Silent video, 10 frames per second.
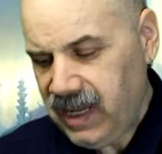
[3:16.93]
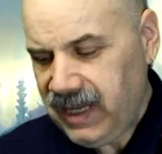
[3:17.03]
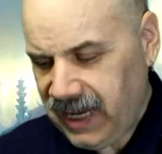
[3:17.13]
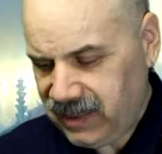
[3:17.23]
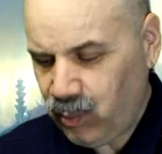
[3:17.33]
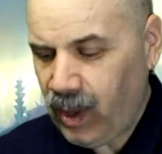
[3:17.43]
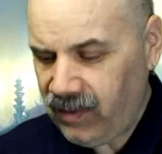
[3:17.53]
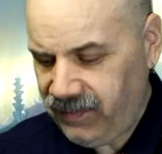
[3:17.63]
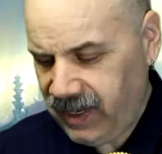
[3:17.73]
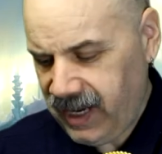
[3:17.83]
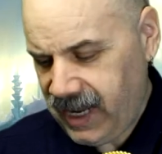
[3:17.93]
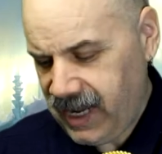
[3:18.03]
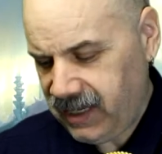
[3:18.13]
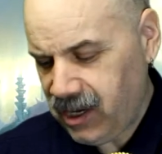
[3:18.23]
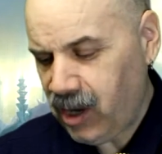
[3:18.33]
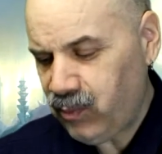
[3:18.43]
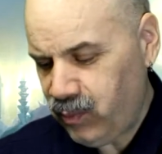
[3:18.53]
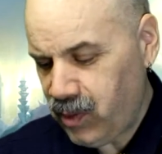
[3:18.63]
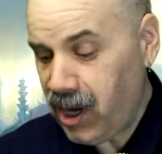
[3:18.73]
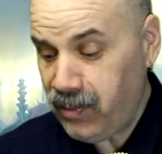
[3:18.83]
Yes, well-fitted hat. Not
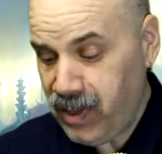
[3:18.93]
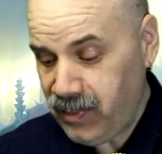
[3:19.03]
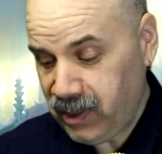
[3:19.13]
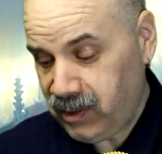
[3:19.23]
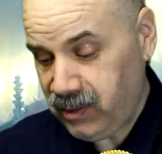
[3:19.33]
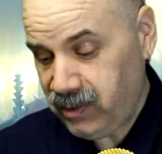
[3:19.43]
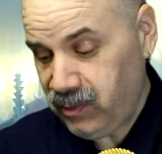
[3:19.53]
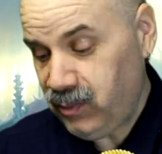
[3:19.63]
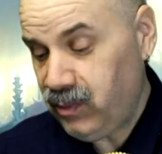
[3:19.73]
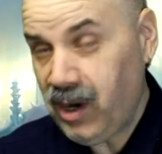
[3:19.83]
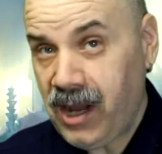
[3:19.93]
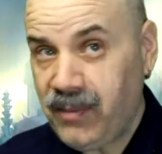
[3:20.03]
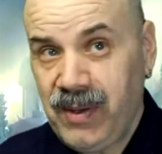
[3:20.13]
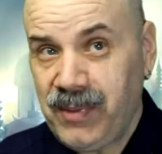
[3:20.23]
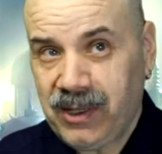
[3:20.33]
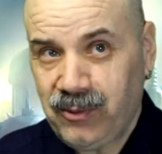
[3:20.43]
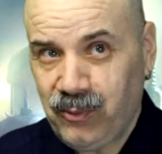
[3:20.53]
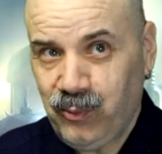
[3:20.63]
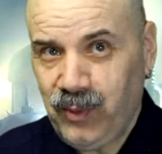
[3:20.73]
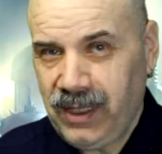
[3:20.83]
a mimic. Not a mimic,
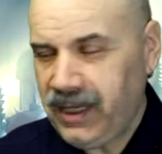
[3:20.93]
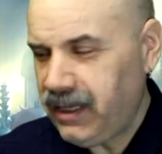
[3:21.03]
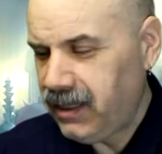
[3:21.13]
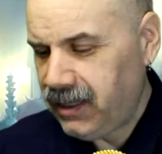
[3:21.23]
really.